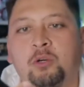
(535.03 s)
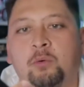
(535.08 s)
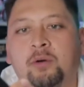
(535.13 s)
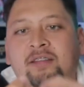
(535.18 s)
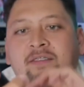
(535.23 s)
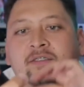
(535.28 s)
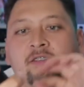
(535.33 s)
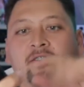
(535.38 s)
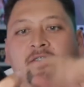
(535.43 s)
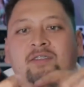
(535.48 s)
When
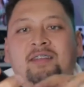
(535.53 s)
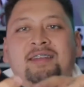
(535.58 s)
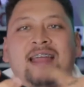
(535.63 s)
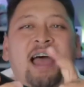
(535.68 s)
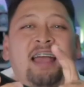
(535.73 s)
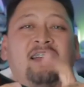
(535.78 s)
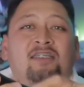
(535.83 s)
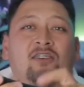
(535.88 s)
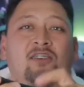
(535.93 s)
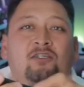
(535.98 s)
it starts to
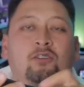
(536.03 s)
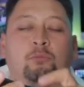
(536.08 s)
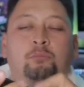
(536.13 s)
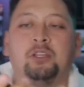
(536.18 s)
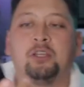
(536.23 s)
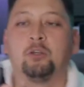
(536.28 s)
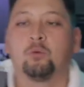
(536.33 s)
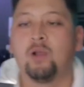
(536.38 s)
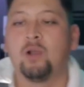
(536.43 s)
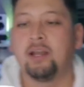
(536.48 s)
die, it starts to
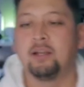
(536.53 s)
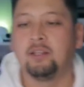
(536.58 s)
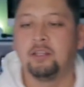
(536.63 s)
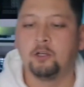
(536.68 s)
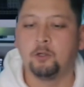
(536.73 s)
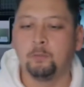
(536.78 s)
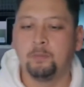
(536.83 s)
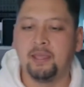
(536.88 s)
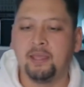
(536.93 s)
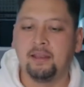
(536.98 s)
blink red a
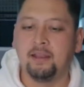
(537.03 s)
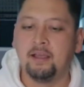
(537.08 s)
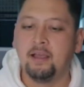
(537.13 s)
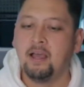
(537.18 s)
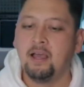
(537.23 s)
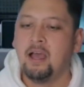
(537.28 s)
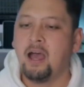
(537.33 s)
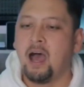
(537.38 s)
little bit.